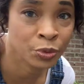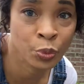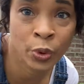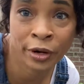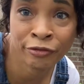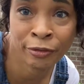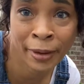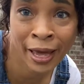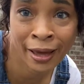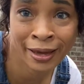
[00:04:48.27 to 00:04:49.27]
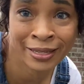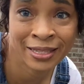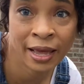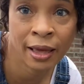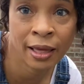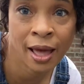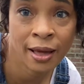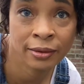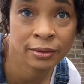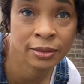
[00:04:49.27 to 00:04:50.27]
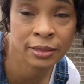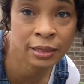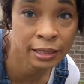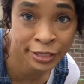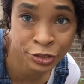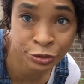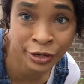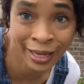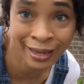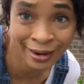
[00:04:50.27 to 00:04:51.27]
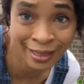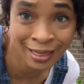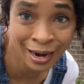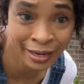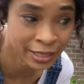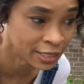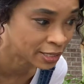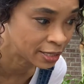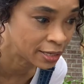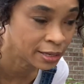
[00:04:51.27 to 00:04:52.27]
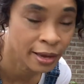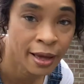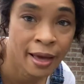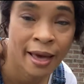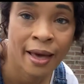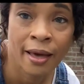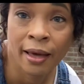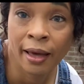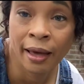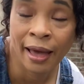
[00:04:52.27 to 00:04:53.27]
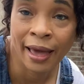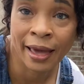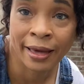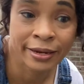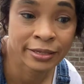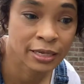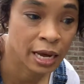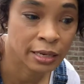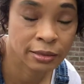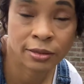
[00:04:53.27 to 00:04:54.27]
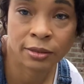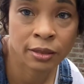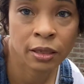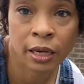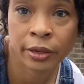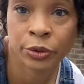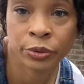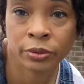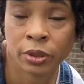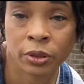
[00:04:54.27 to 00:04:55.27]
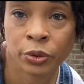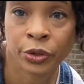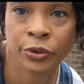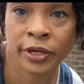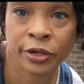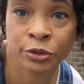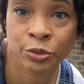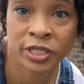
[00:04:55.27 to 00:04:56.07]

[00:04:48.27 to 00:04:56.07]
One of them has a lizard in it that I could see, and Lord only knows